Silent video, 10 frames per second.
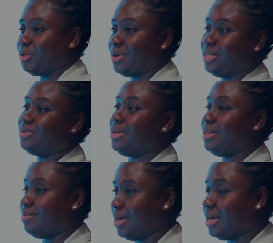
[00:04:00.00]
from
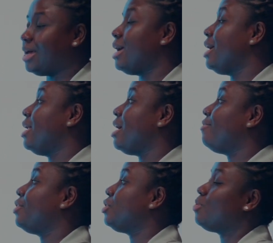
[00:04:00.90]
2023.
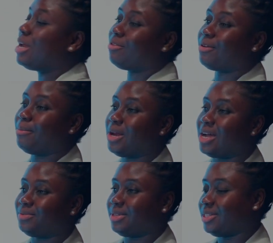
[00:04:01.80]
Now, I also want to
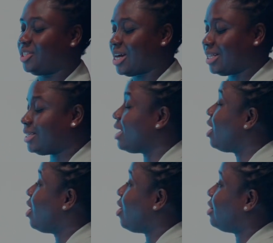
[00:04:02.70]
familiarize you with this chart.
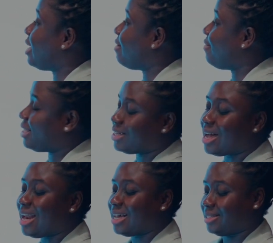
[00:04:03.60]
On the
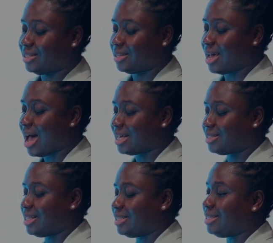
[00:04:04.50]
vertical axis, it
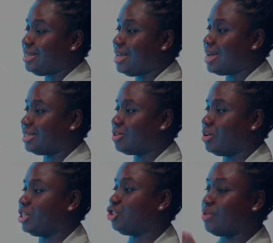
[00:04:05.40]
has the TDS
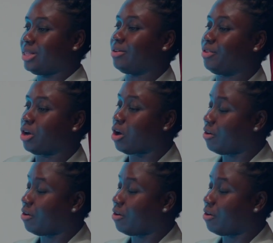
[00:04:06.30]
or the strength of your